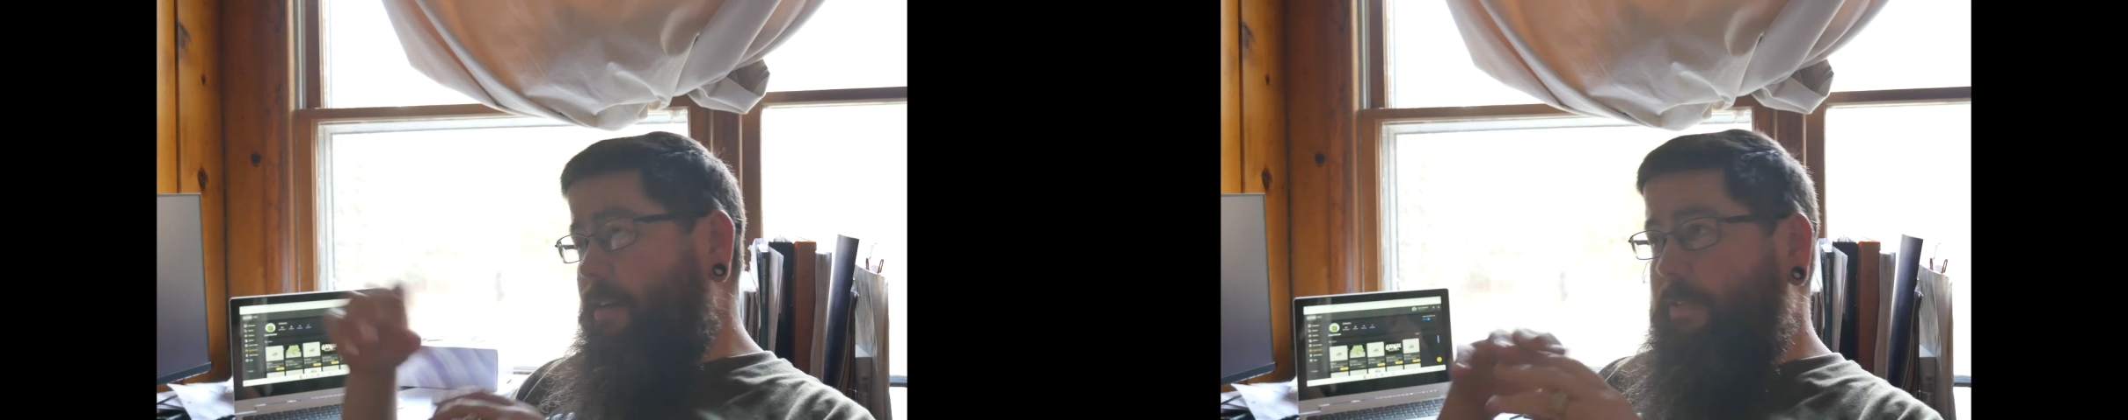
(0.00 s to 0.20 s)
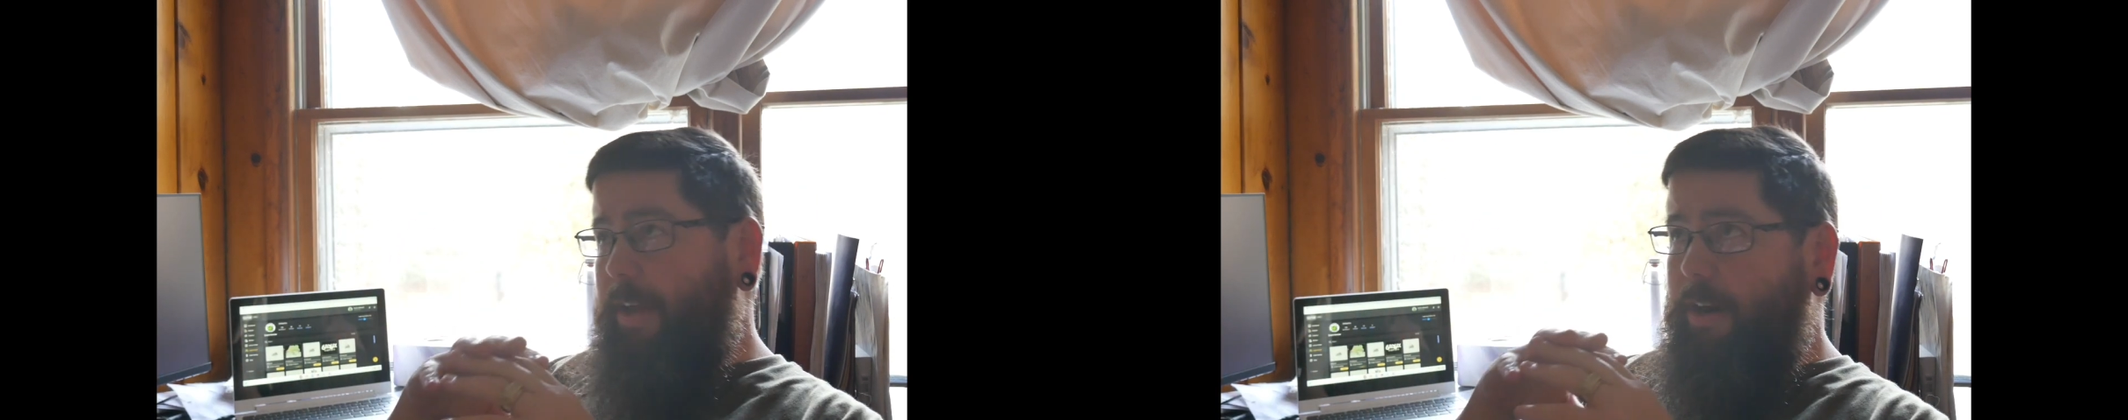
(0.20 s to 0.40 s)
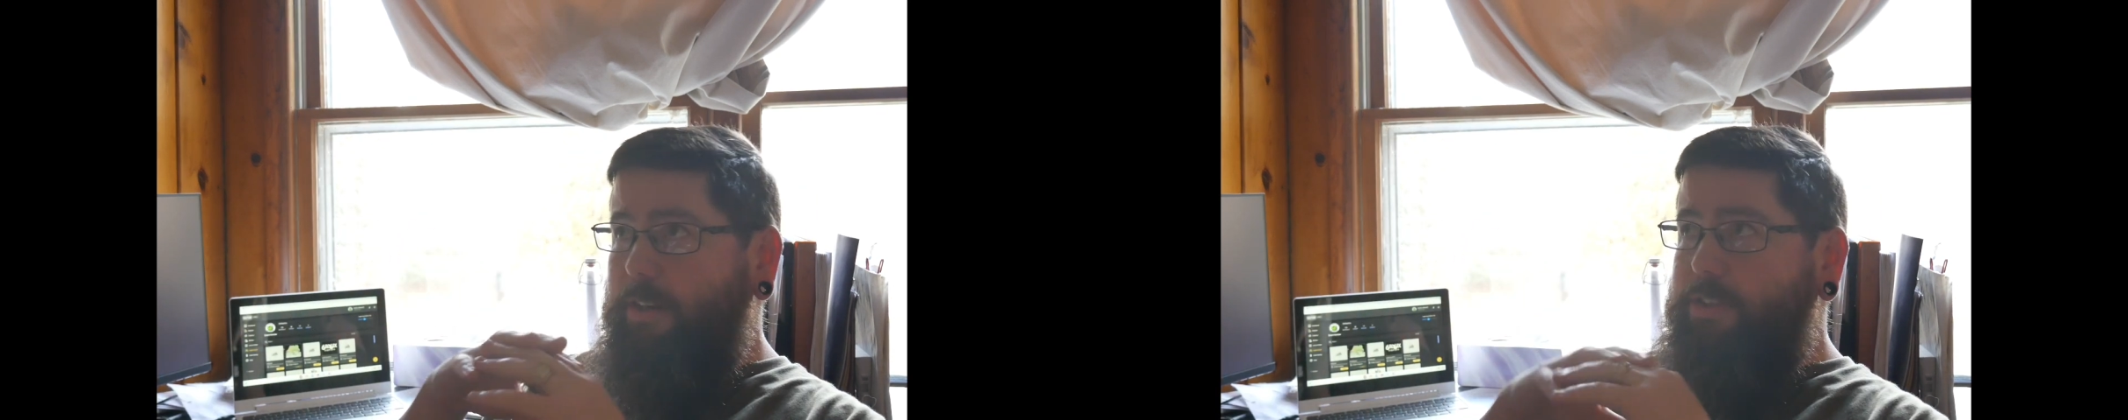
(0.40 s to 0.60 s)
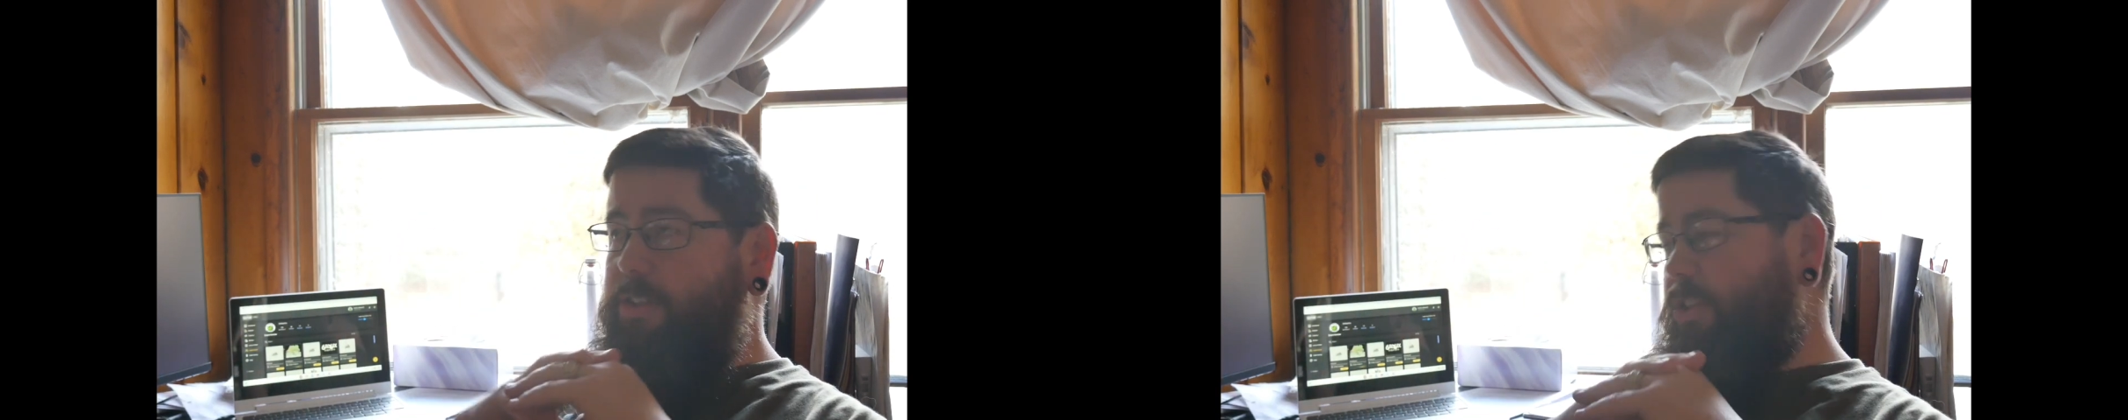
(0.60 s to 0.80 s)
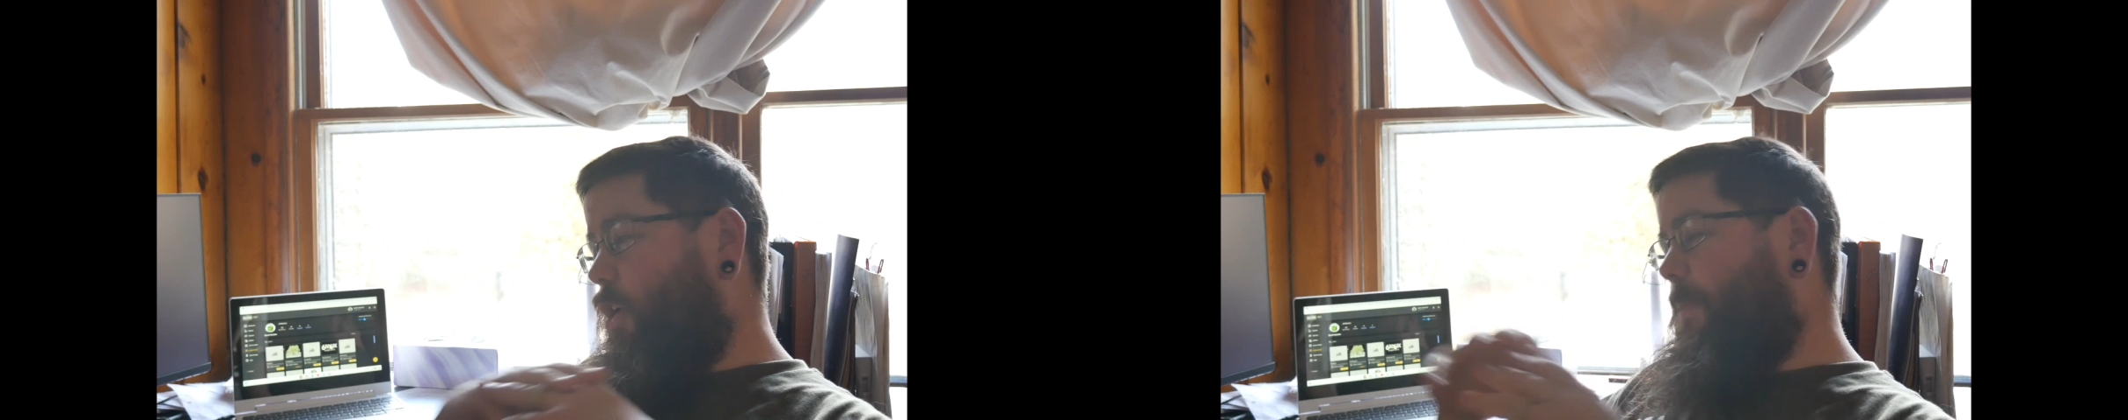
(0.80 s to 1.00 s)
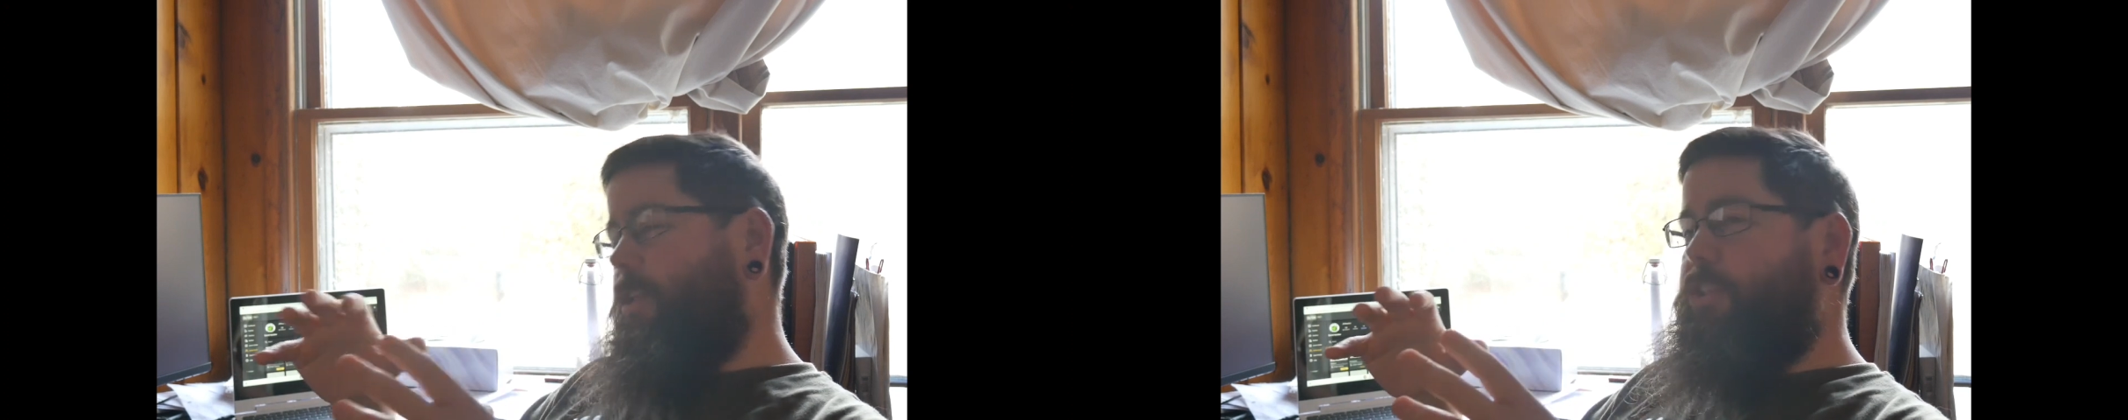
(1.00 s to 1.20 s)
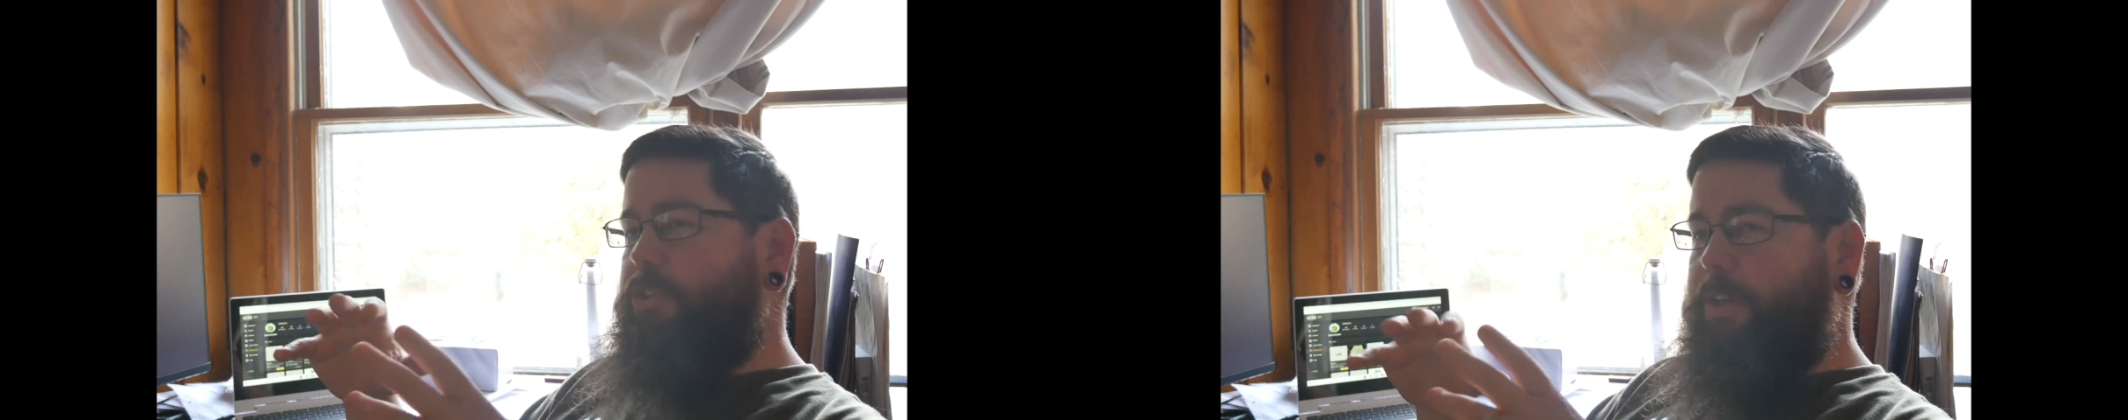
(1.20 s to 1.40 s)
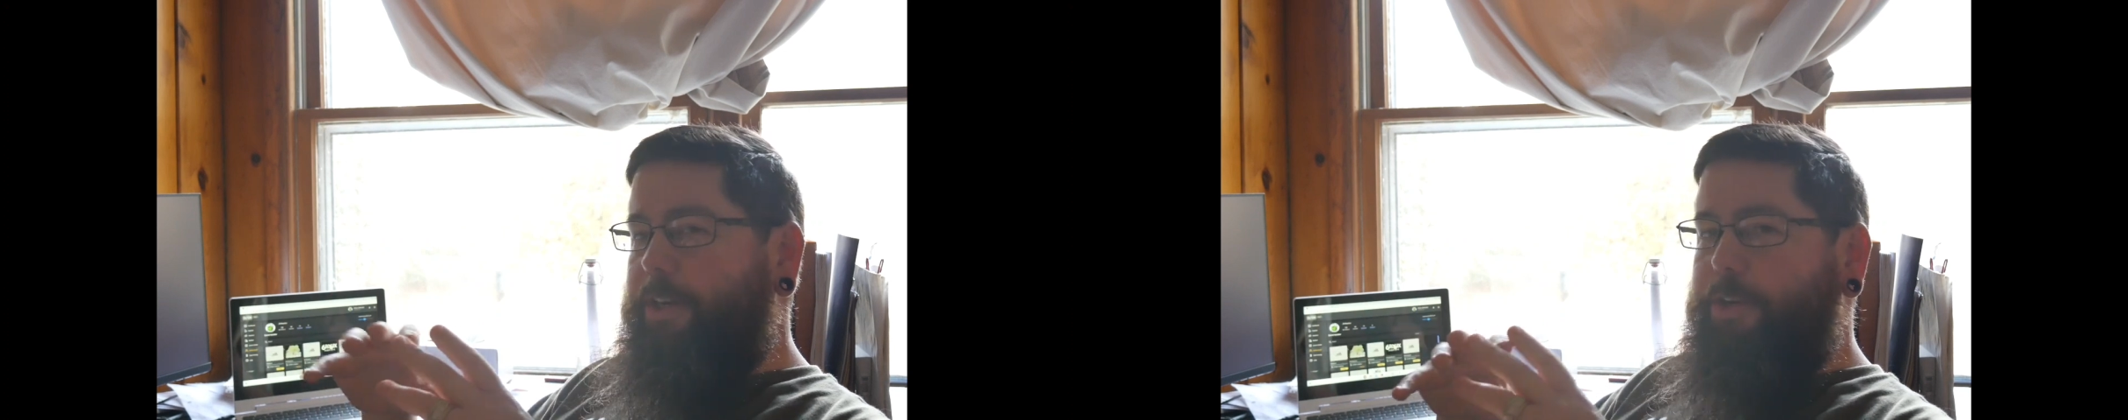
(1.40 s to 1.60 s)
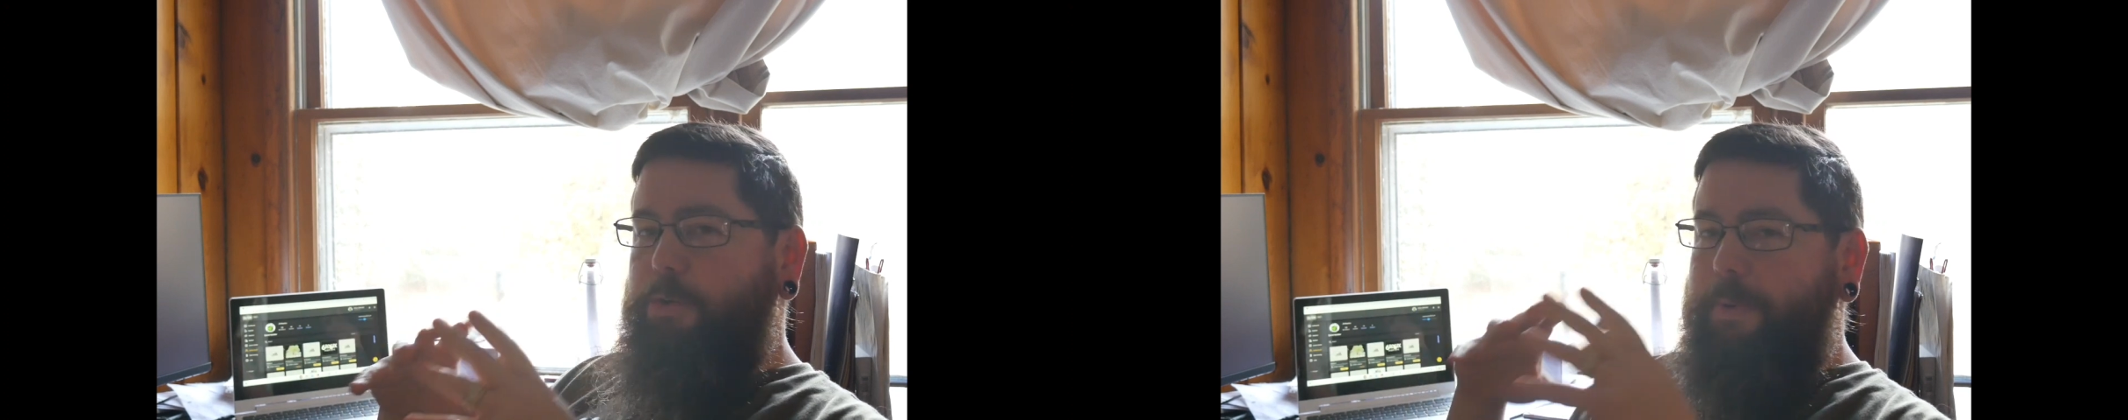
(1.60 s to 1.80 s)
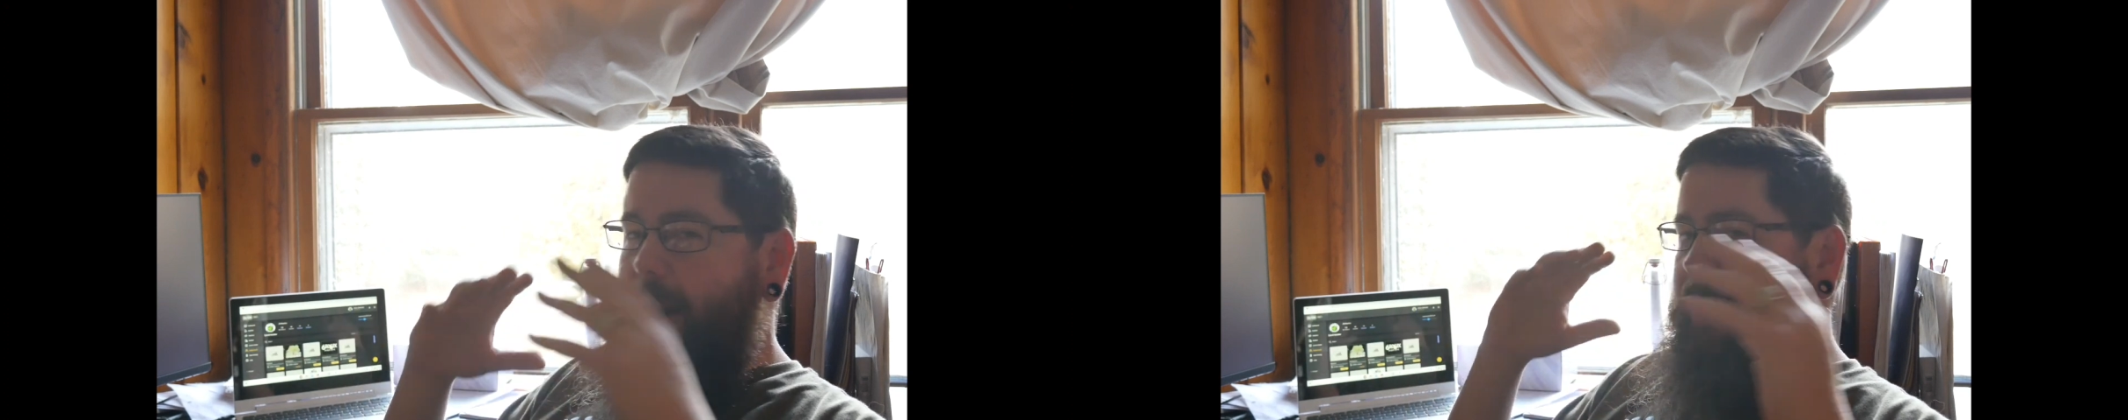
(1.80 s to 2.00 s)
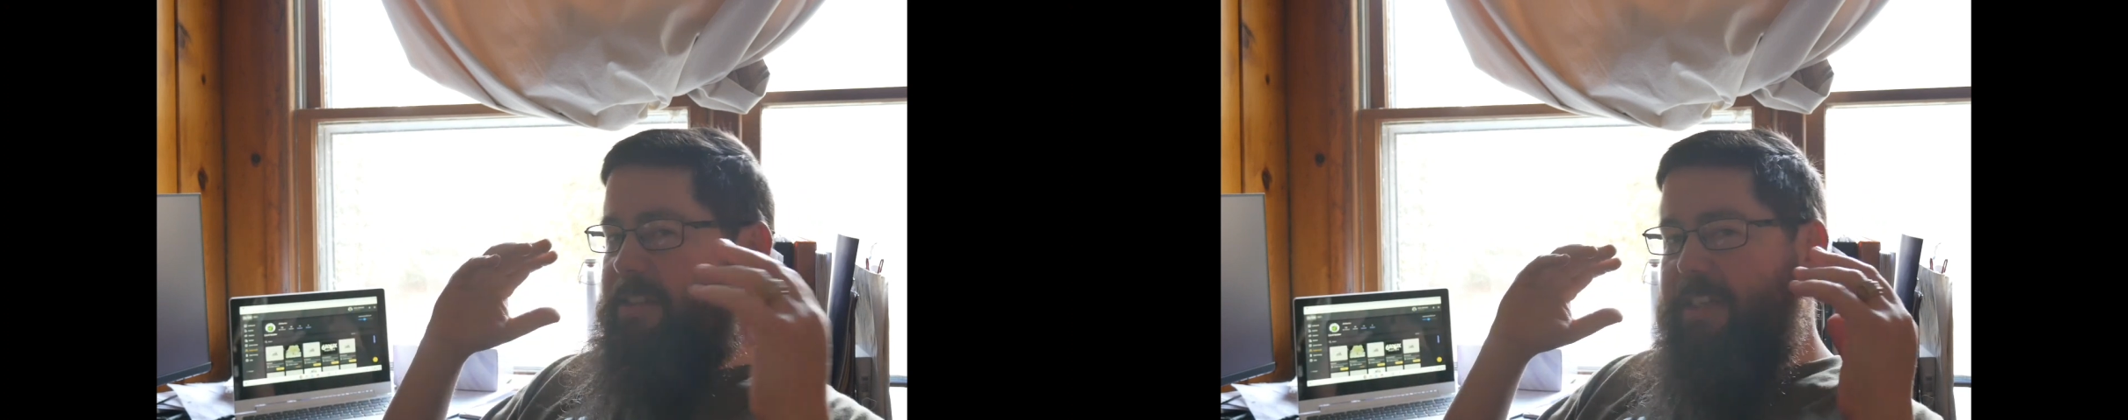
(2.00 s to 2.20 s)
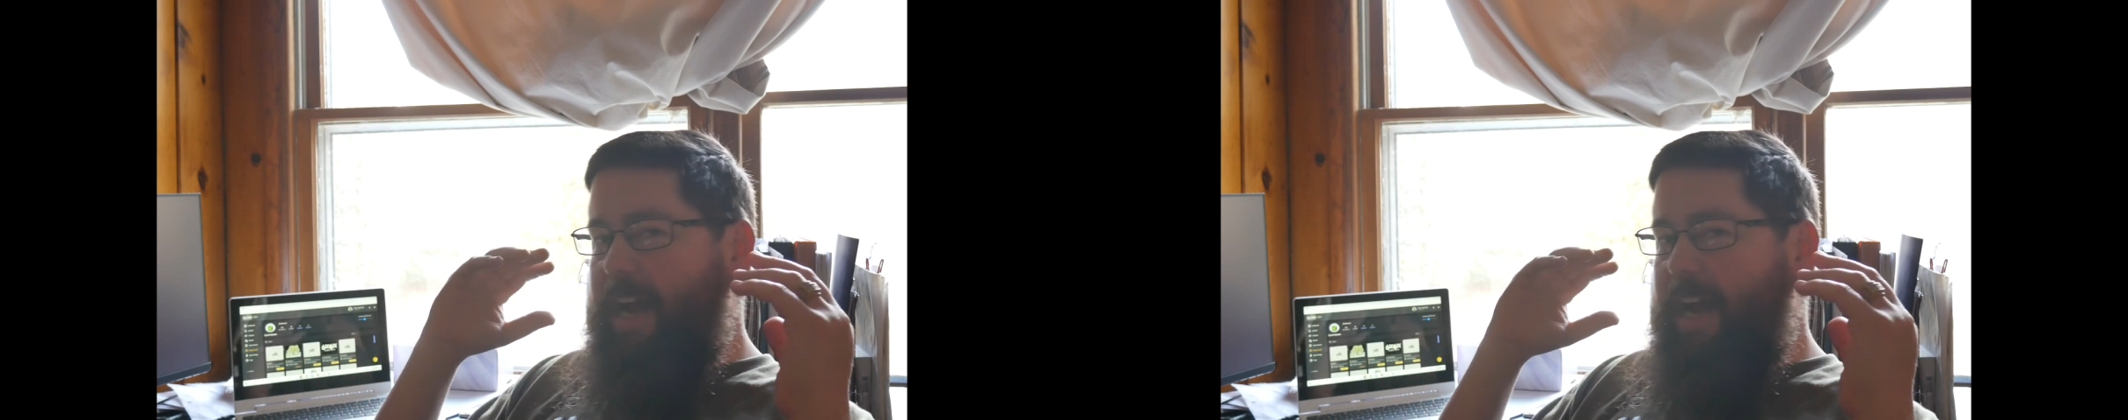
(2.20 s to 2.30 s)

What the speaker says: there's so much you can do, but honestly,